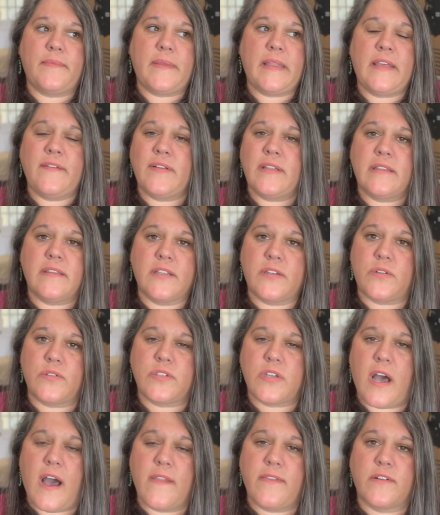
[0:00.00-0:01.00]
Even little
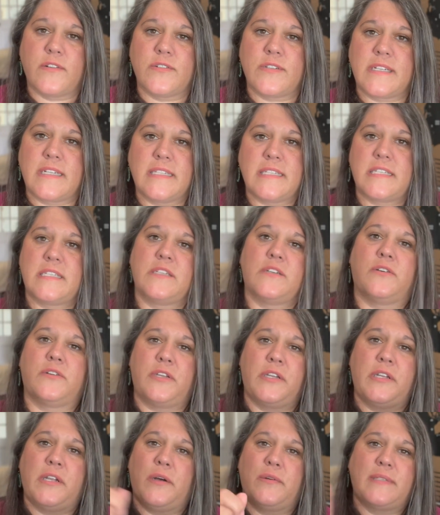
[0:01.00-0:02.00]
toddlers can still,
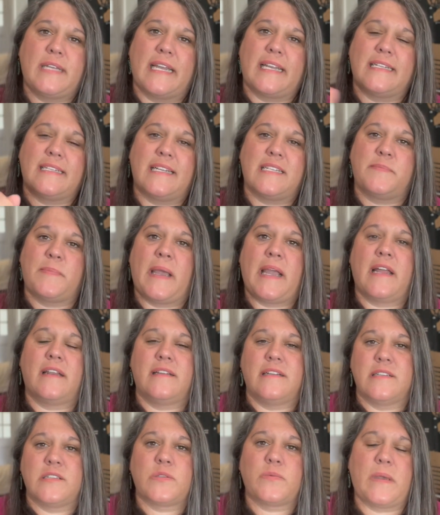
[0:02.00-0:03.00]
take a dustpan
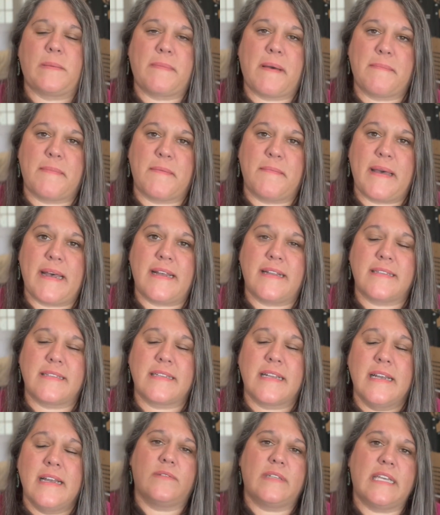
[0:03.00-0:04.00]
and sweep up a
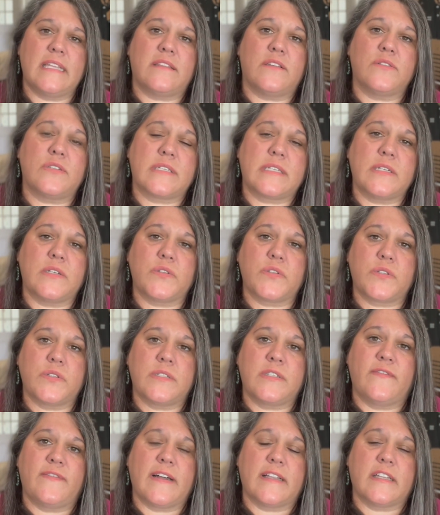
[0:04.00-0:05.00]
mess. Get those skills
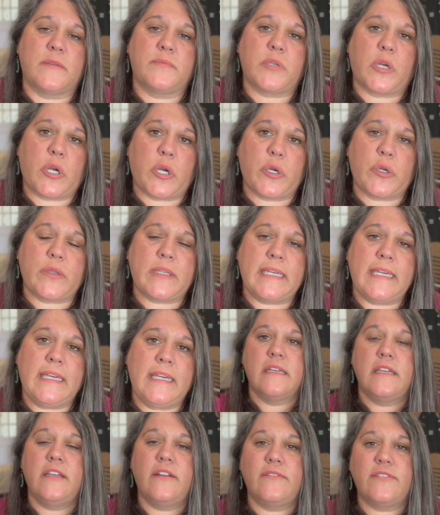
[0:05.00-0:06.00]
developed
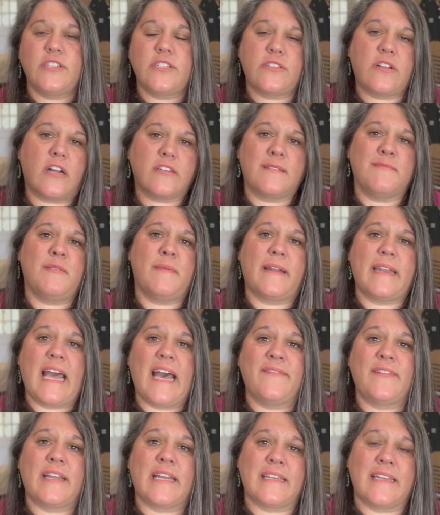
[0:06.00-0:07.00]
early. Just talk to them about
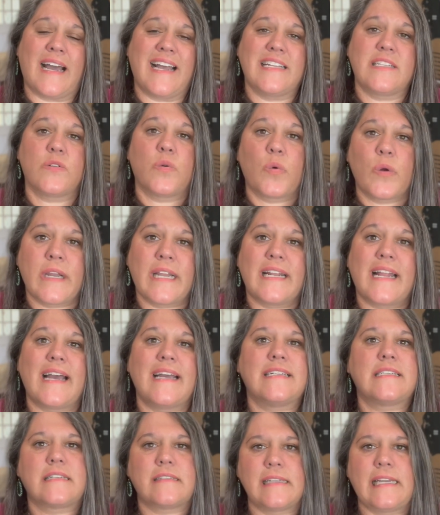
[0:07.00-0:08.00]
having a nice,
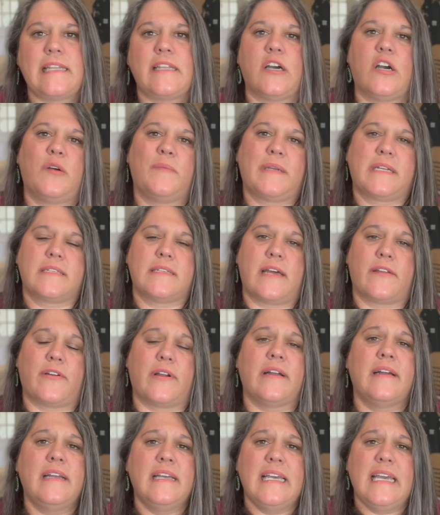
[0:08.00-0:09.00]
organized, clean home,
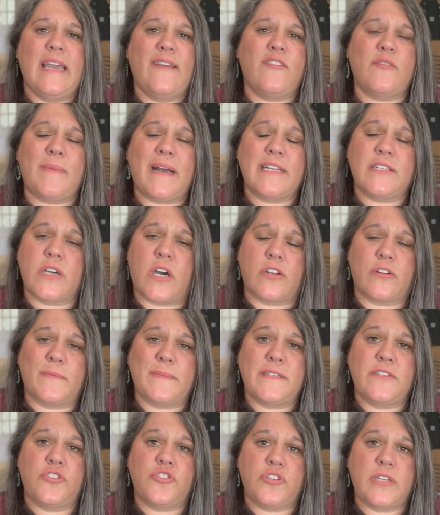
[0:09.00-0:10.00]
etc. Even my
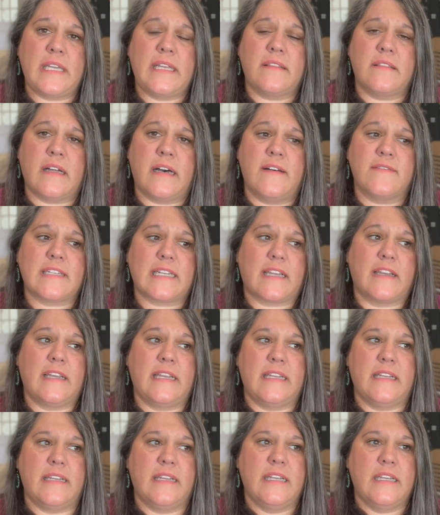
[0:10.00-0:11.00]
daughter, she loves
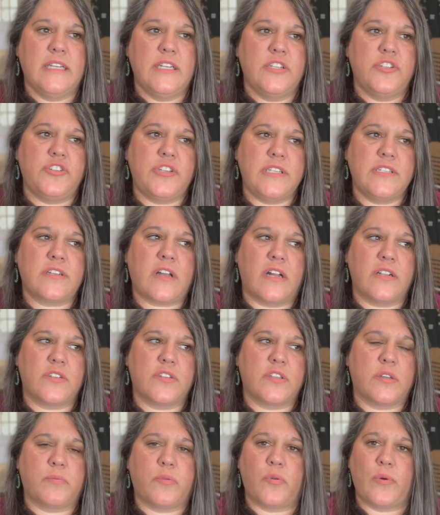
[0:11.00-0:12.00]
it. She's gotten
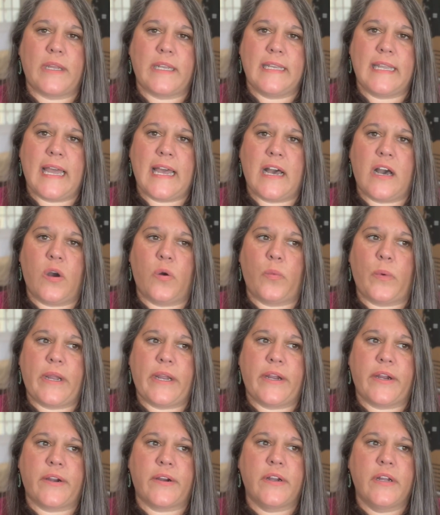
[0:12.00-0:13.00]
to the point now
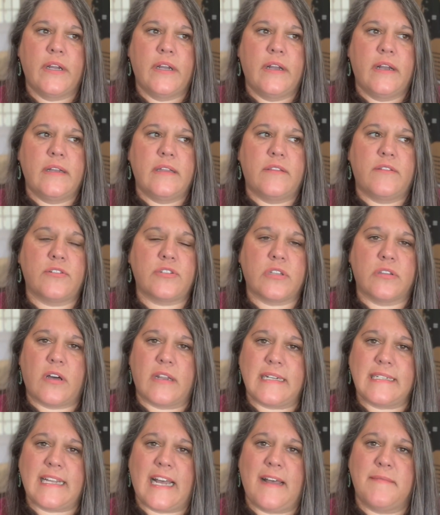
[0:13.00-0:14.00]
where there's a
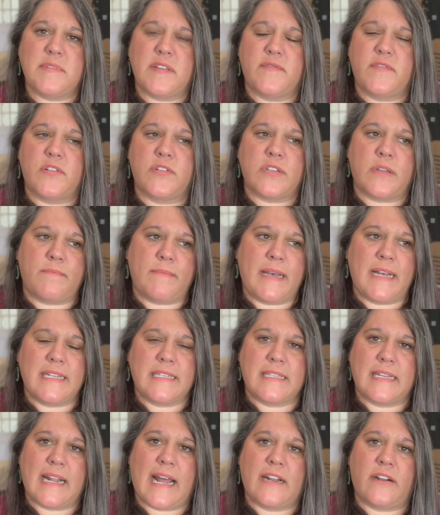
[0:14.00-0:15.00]
lot of times if there's a
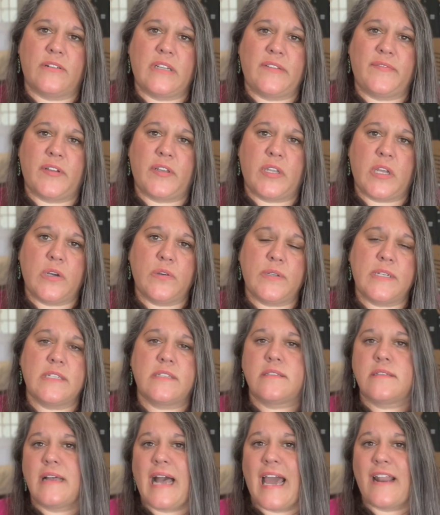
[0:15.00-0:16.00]
mess that I don't even
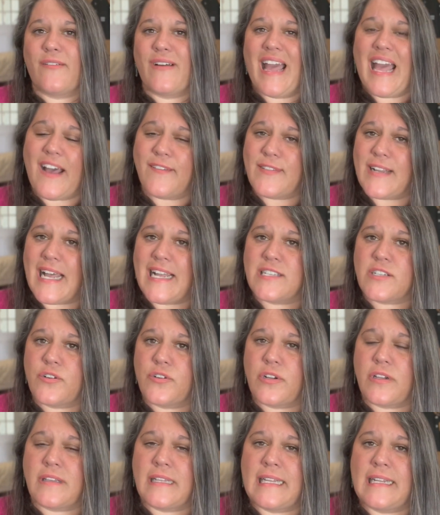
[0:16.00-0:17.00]
notice, I don't have to ask
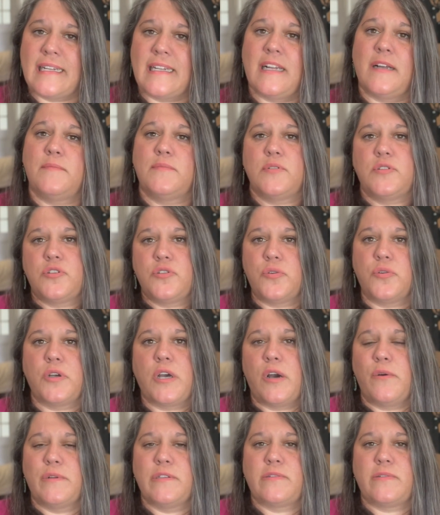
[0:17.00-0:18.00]
her to clean it up. She'll
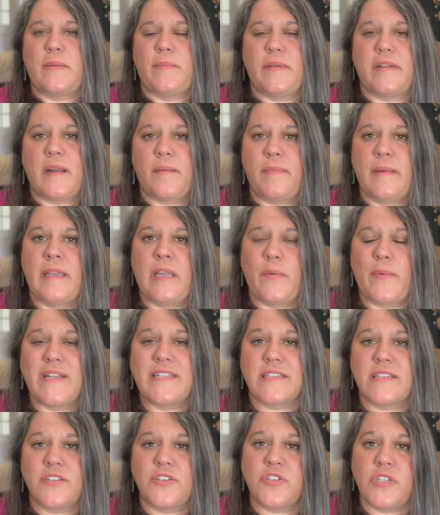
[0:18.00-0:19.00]
go and sweep it up
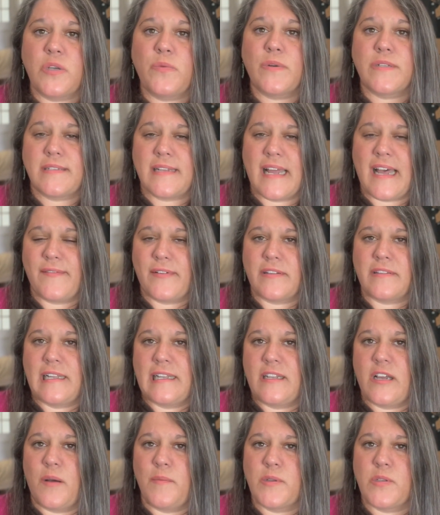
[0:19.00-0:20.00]
anyways because she wants to have a
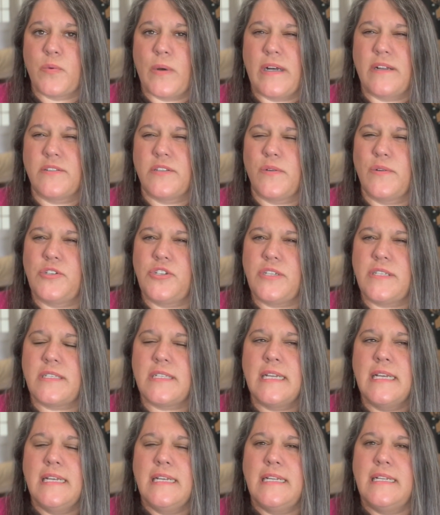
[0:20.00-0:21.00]
clean home as well. So it's
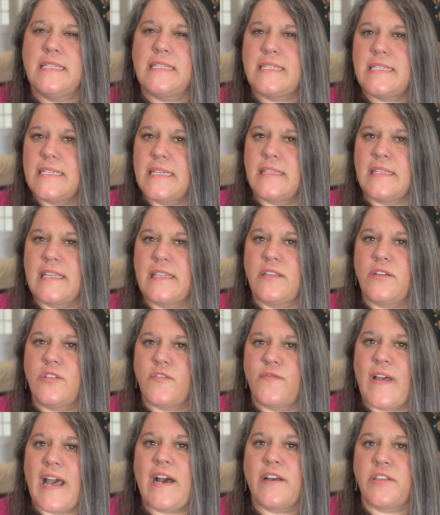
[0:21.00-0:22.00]
just instilling
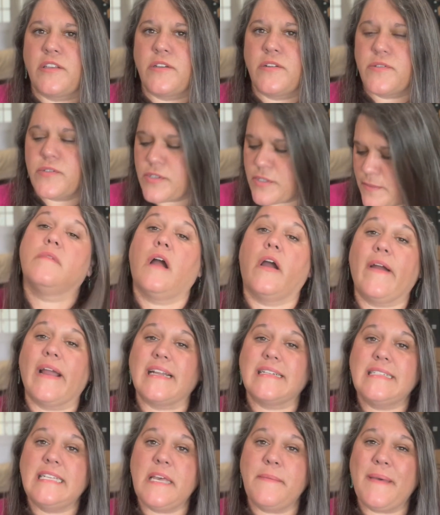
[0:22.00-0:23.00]
those values. All
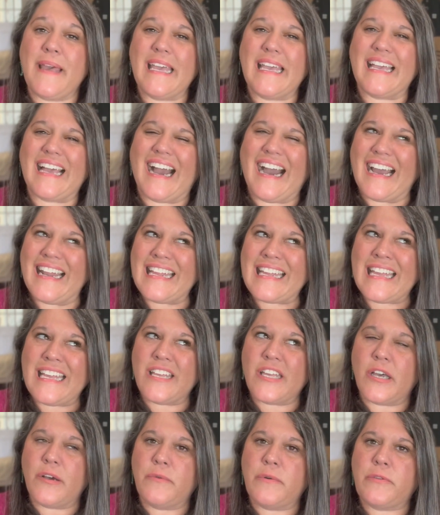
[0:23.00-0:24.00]
right, tip 8 kind of can
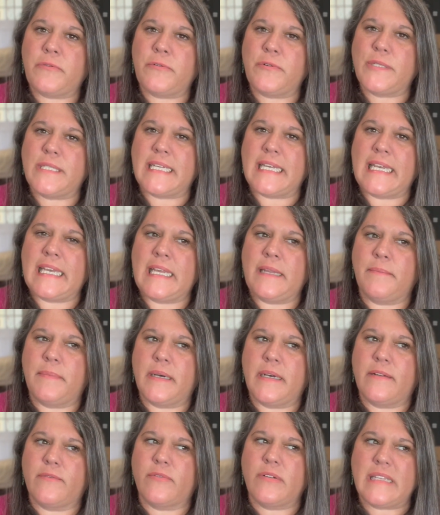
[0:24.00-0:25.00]
go with routine,
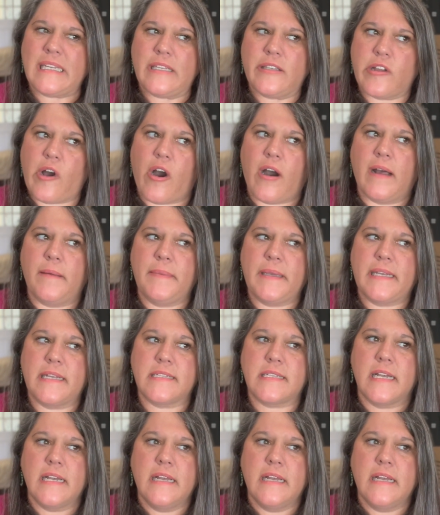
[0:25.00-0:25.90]
but really not, because